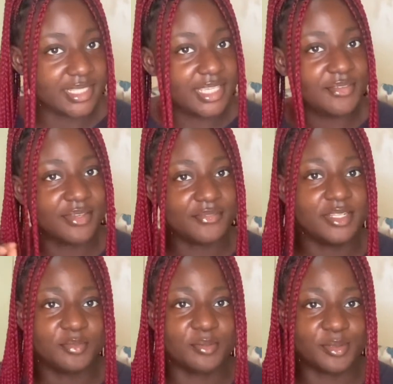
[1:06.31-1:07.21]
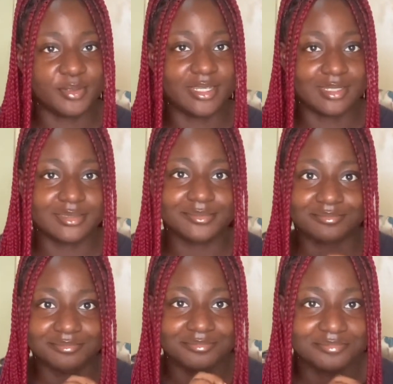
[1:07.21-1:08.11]
If you have any problem with that,
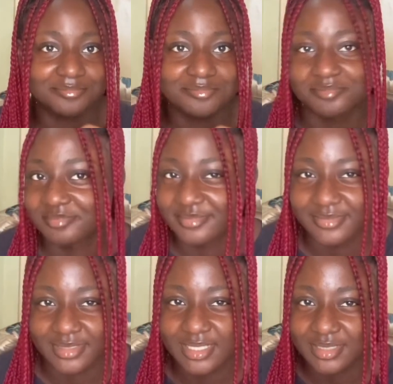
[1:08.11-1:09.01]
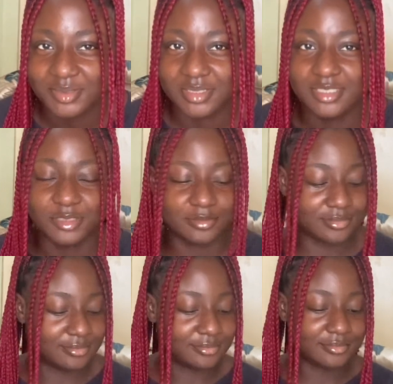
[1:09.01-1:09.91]
that's an issue.
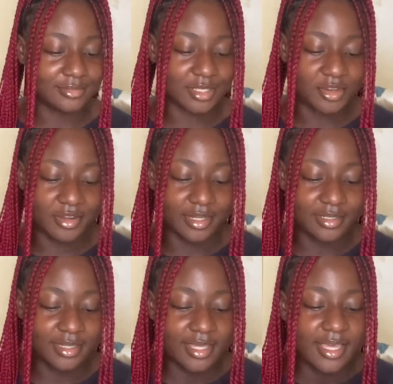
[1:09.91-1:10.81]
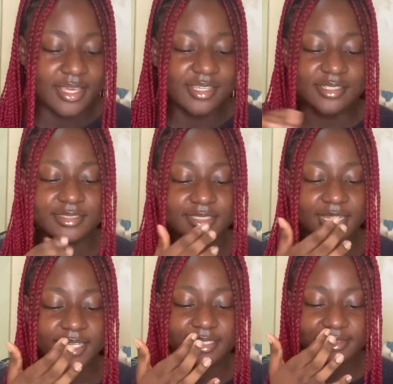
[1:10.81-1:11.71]
Alright.
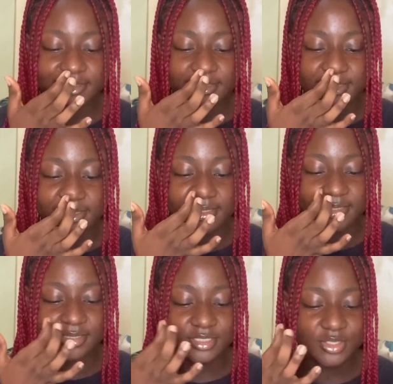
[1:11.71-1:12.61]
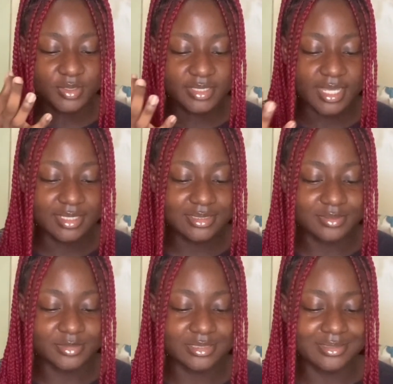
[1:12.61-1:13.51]
Then, someone asked
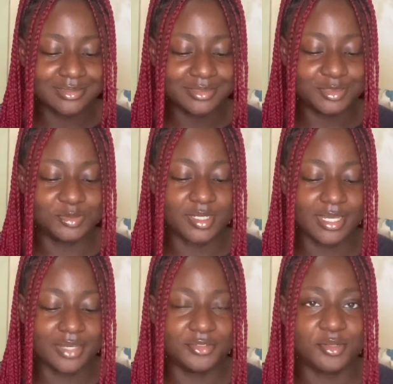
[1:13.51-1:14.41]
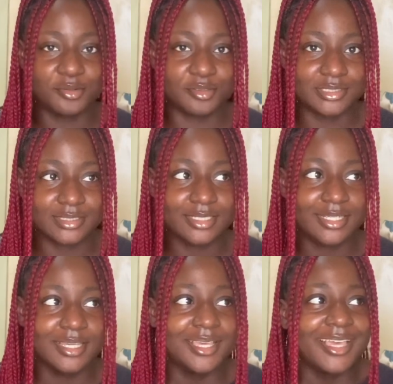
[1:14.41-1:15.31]
me, do I have a crush?
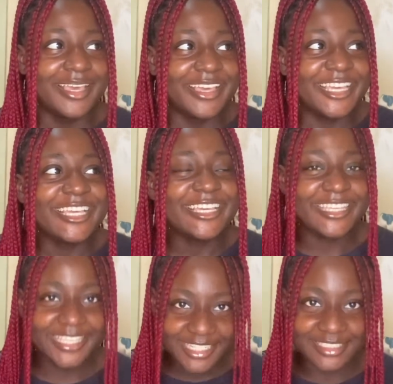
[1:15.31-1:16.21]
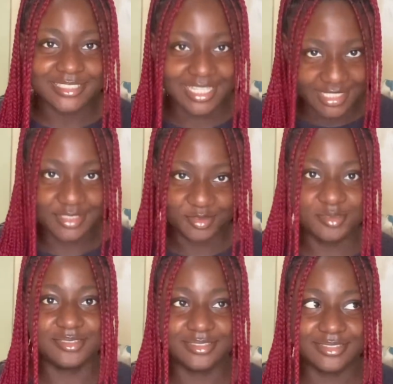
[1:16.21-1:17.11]
Yes, I
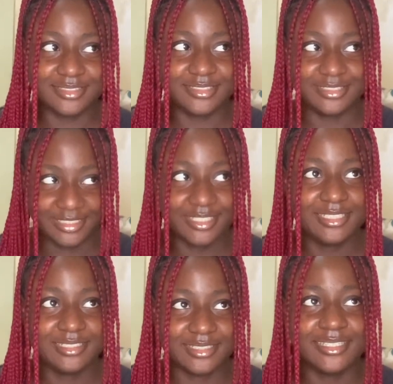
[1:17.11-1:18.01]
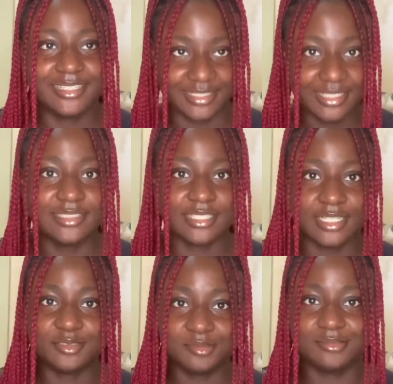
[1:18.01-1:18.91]
do. Yeah? Yes,
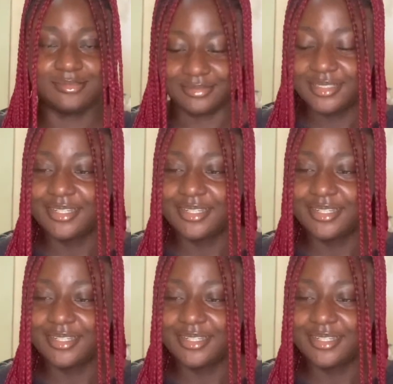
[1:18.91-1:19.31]
I do.